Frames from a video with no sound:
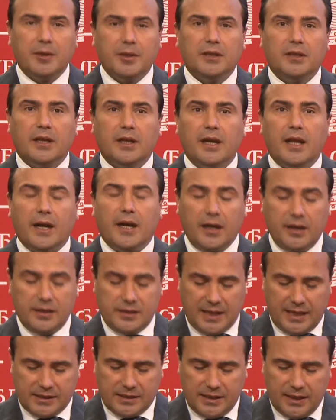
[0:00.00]
The energy
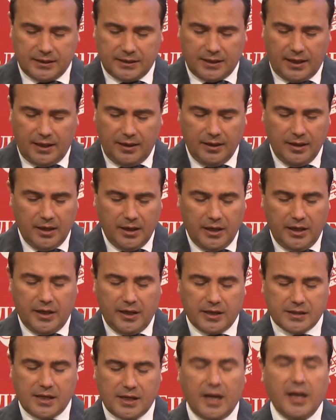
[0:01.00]
efficiency is
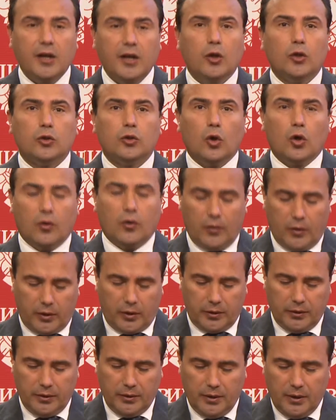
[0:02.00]
part of
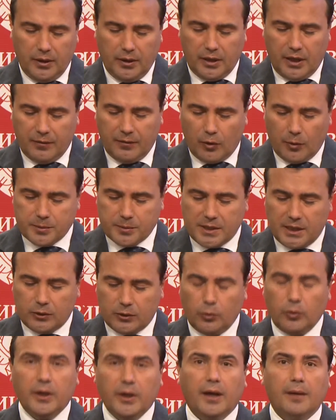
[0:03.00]
the
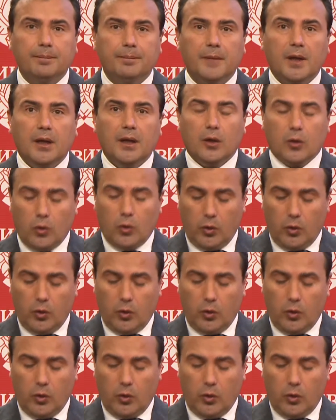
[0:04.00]
Green Deal